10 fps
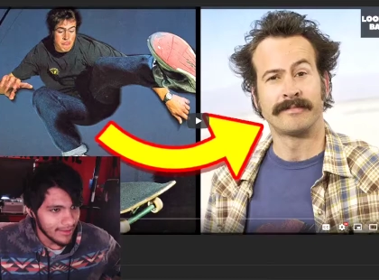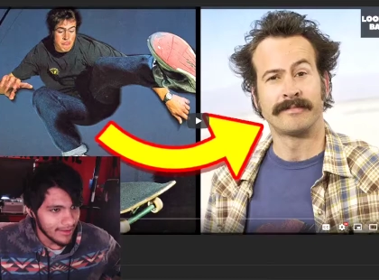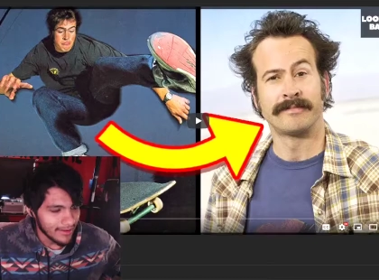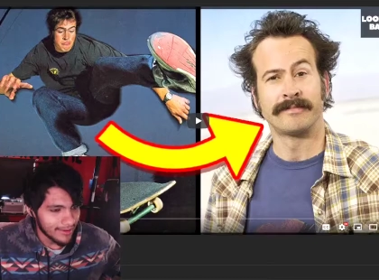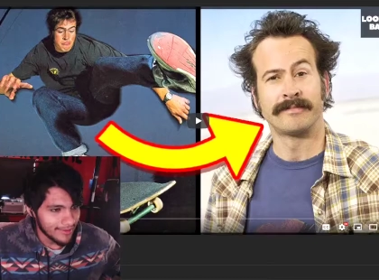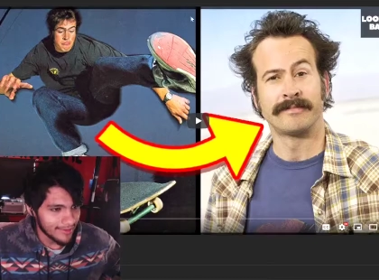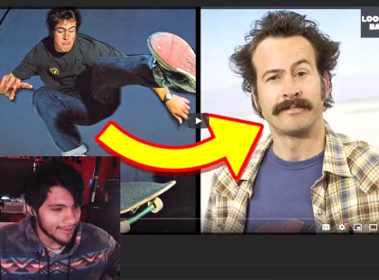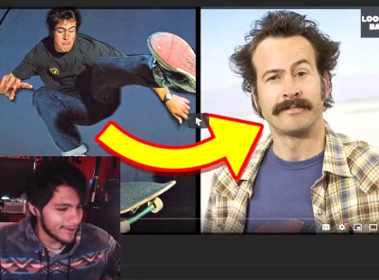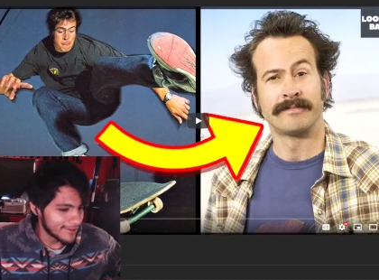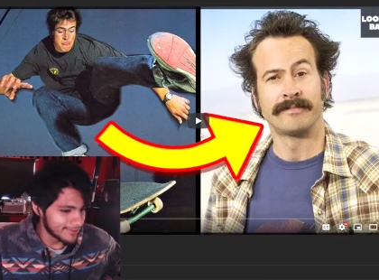Speaker 1: Kinda wanted to
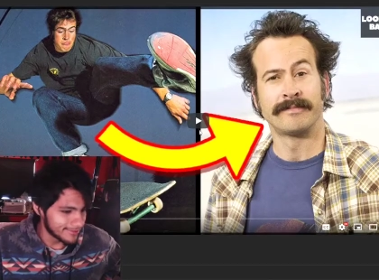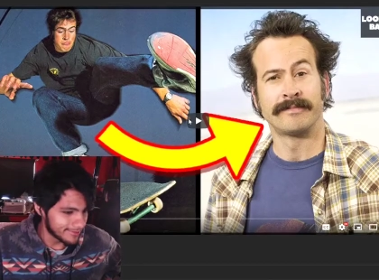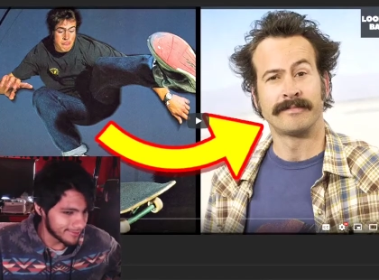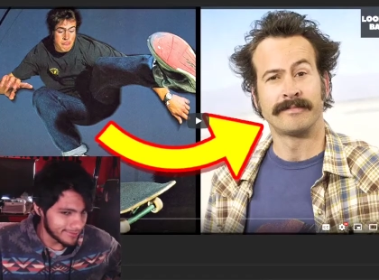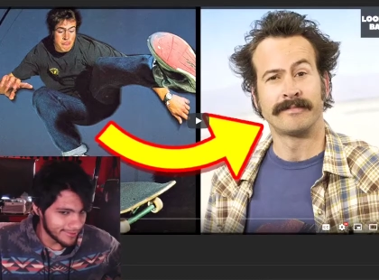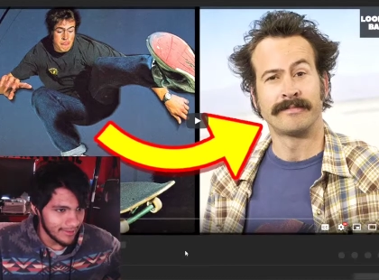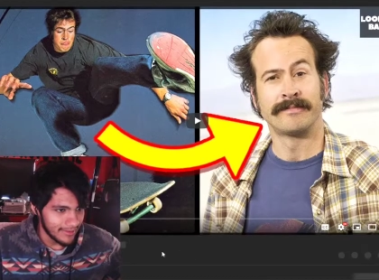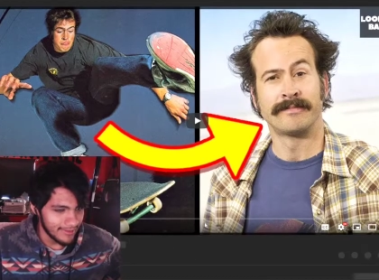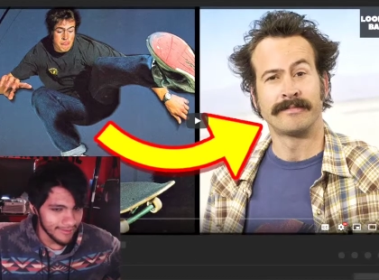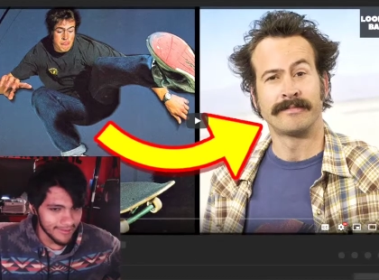watch the story.
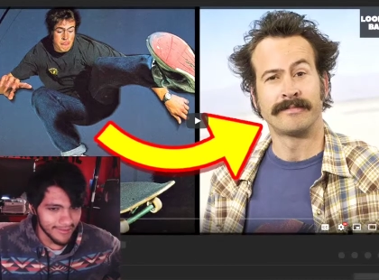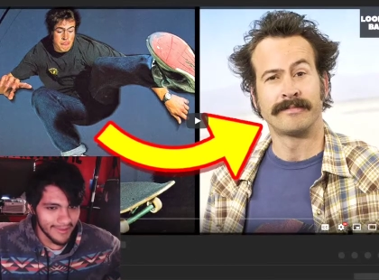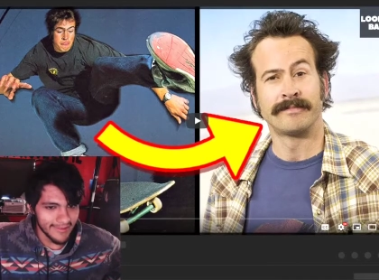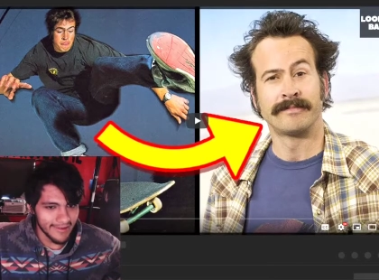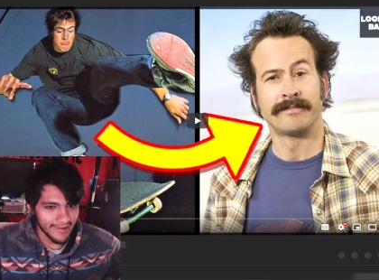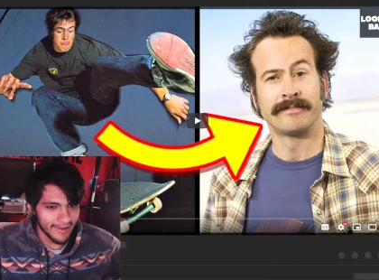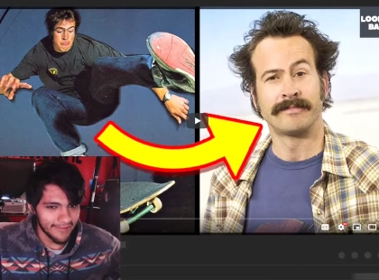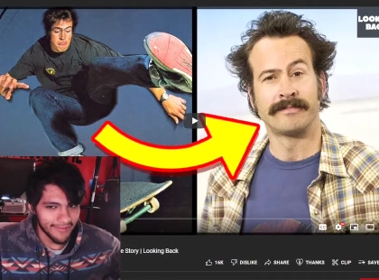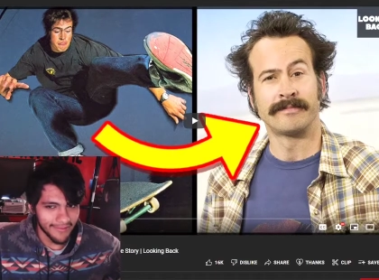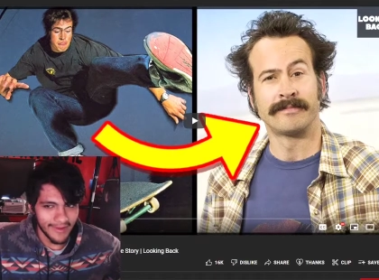This one's about the guy
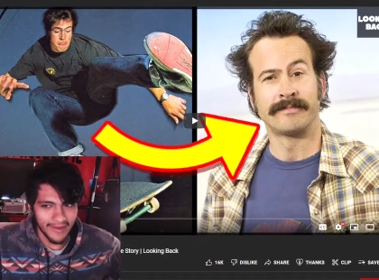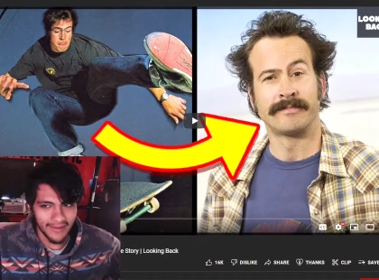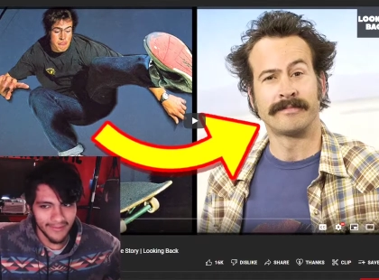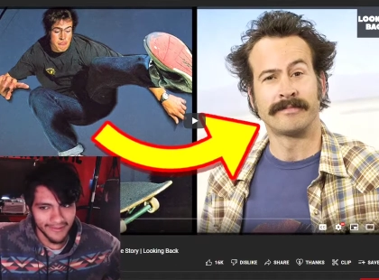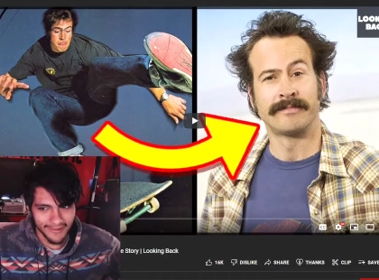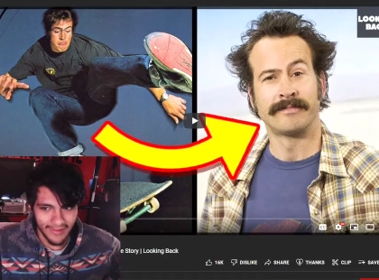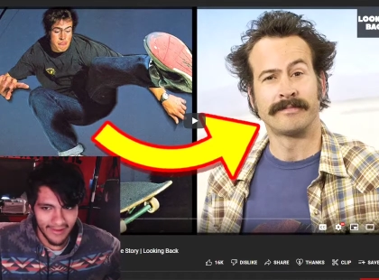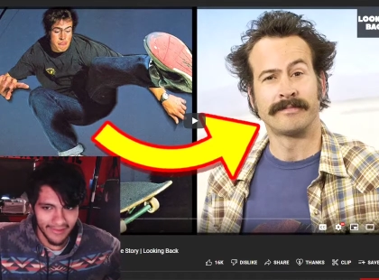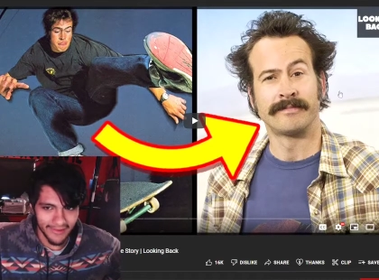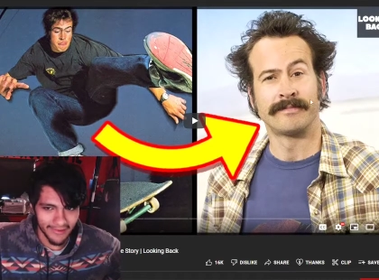from My Name is Earl. I
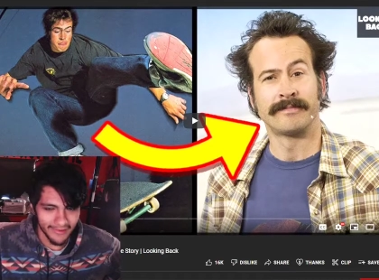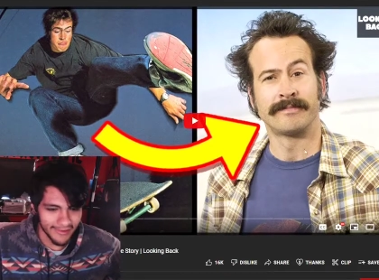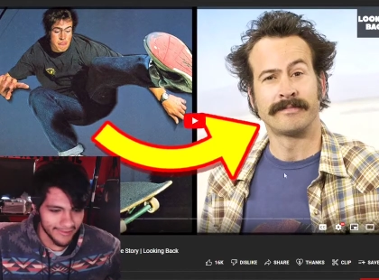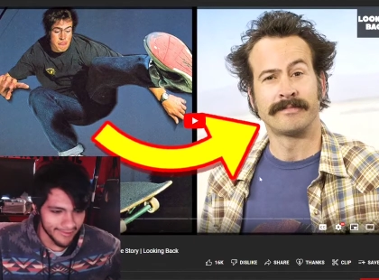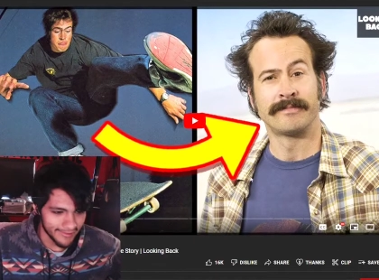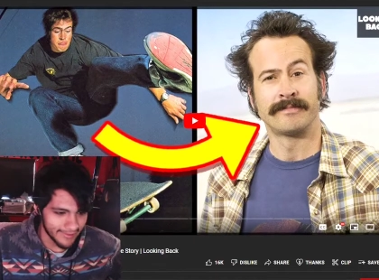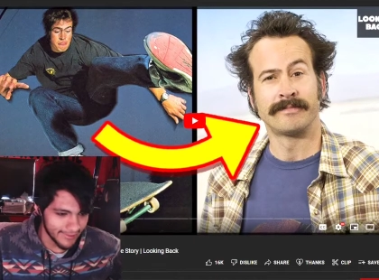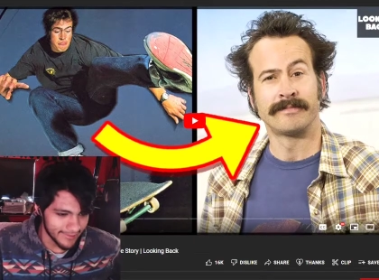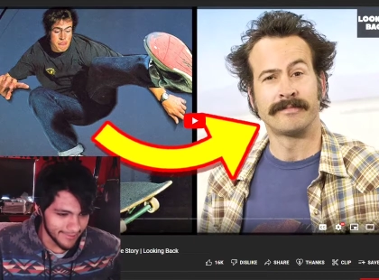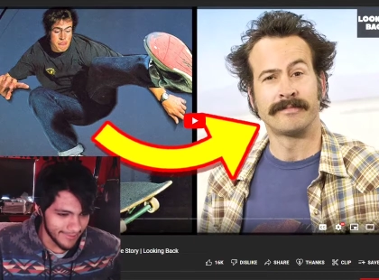thoroughly enjoyed
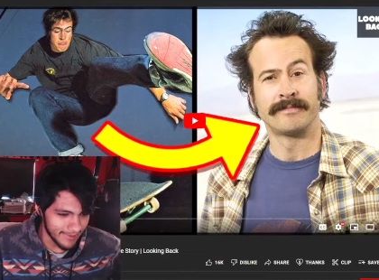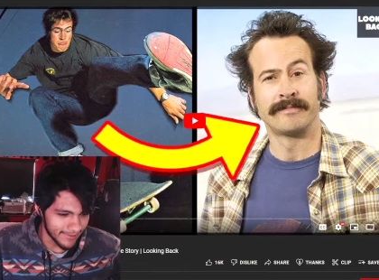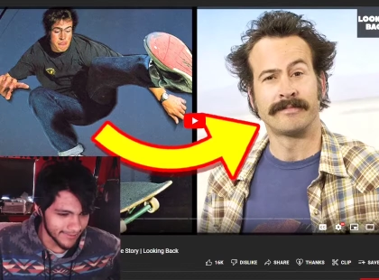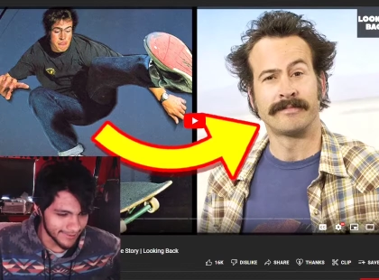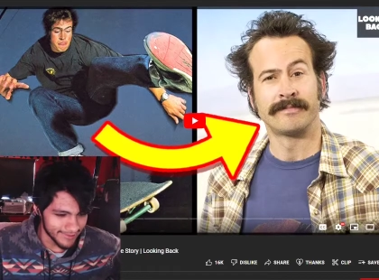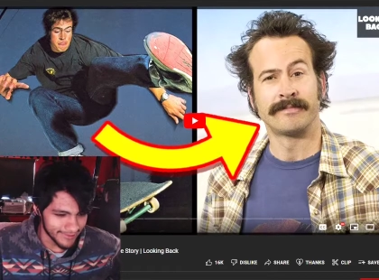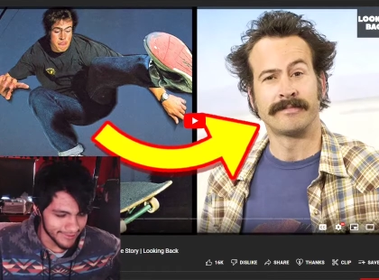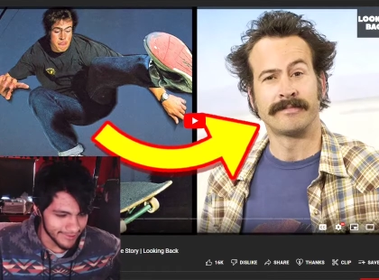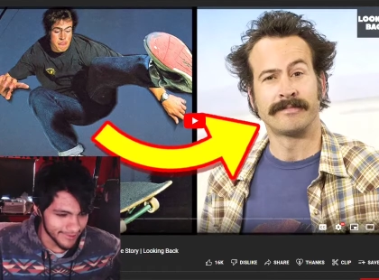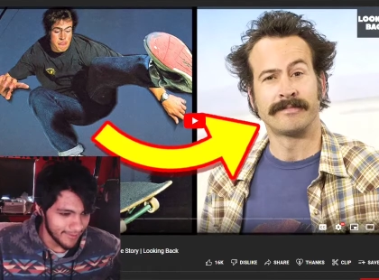the My Name is Earl
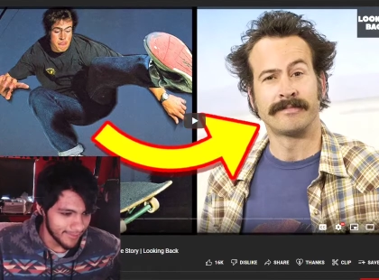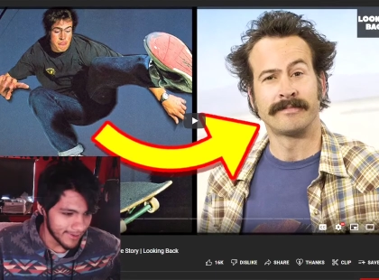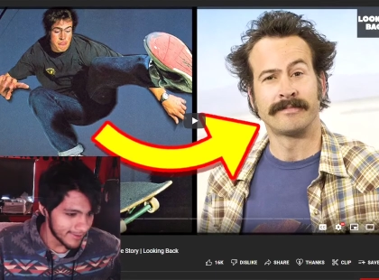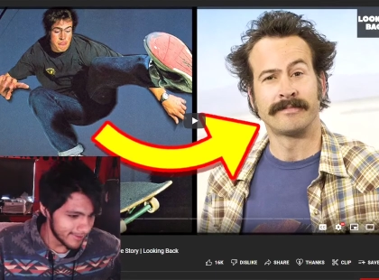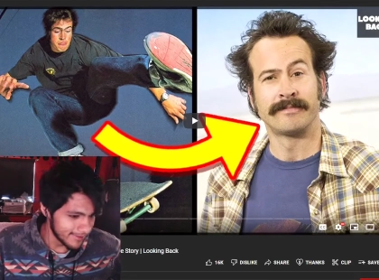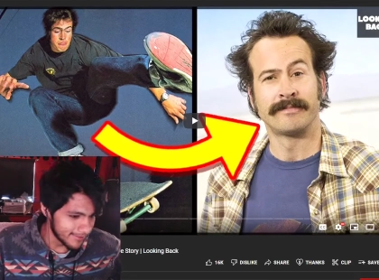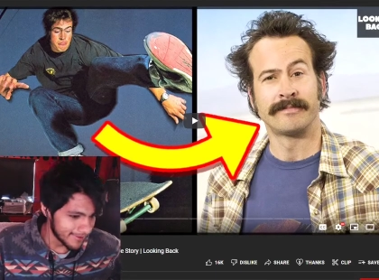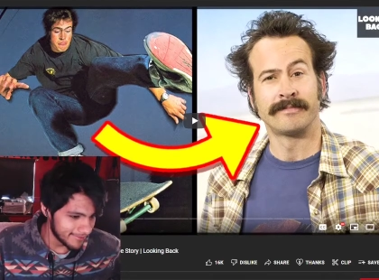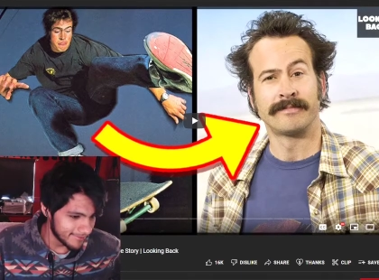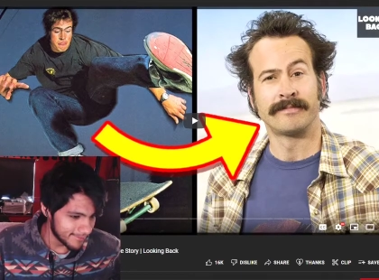show, but I didn't know he
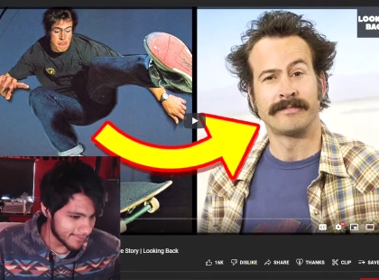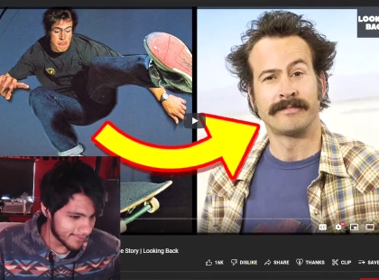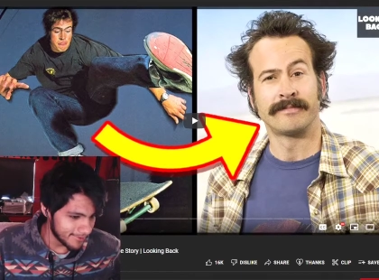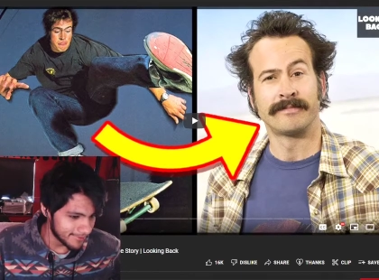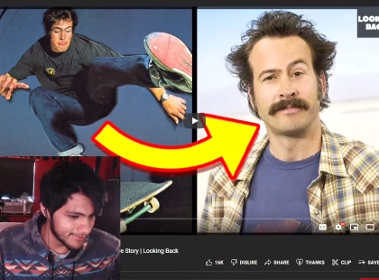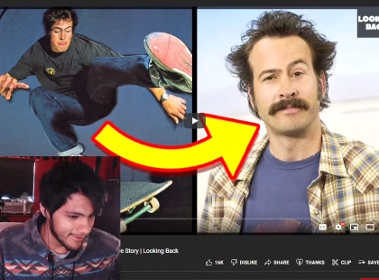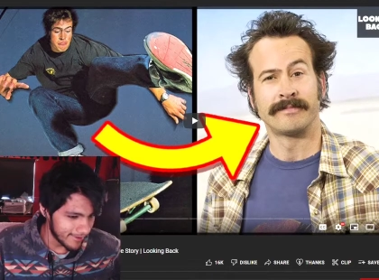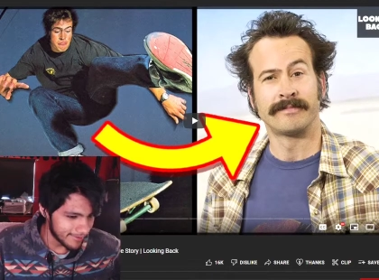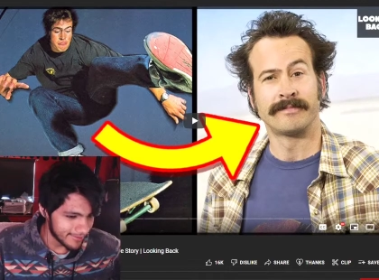was a pro skater.